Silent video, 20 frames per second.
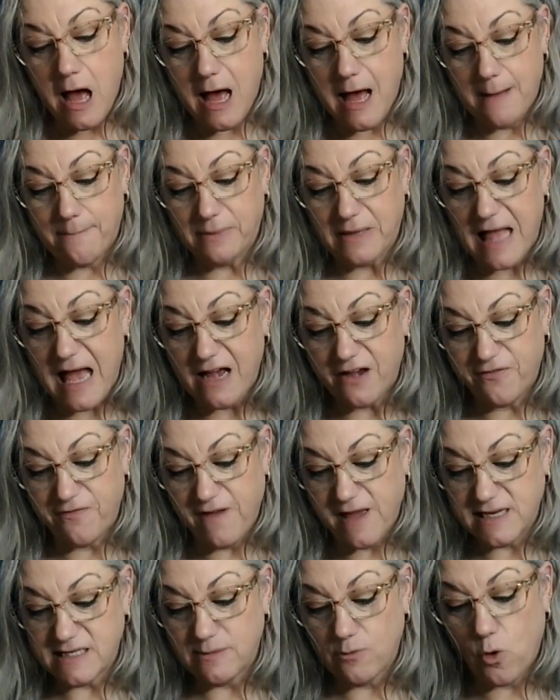Uh, black
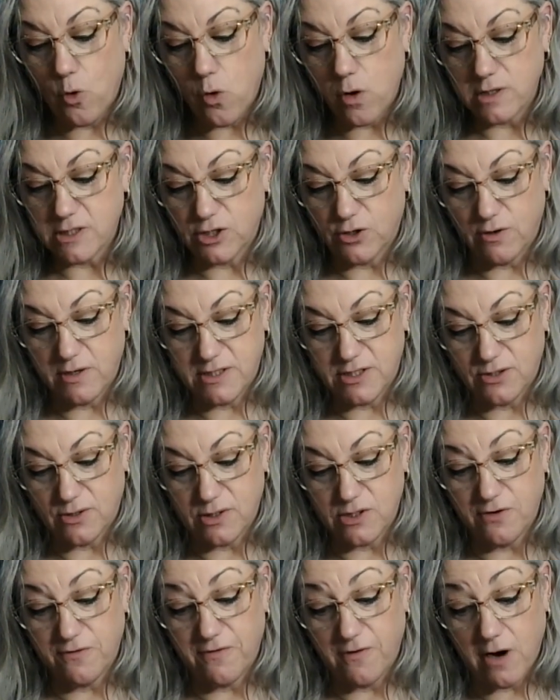phantom quartz
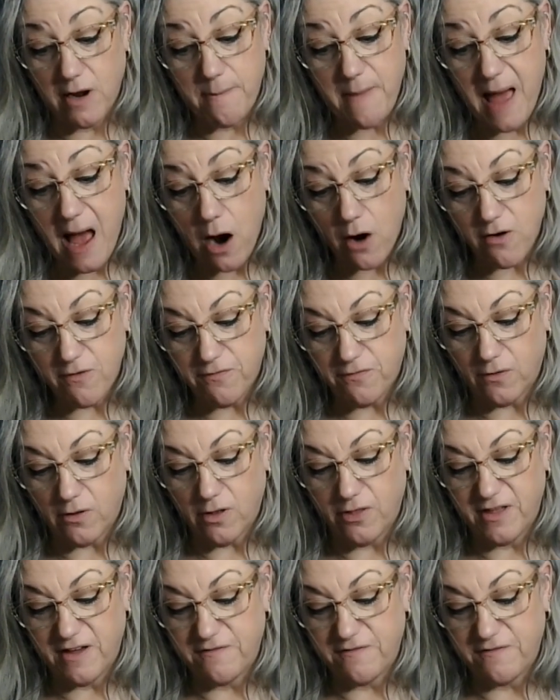crystals are very powerful.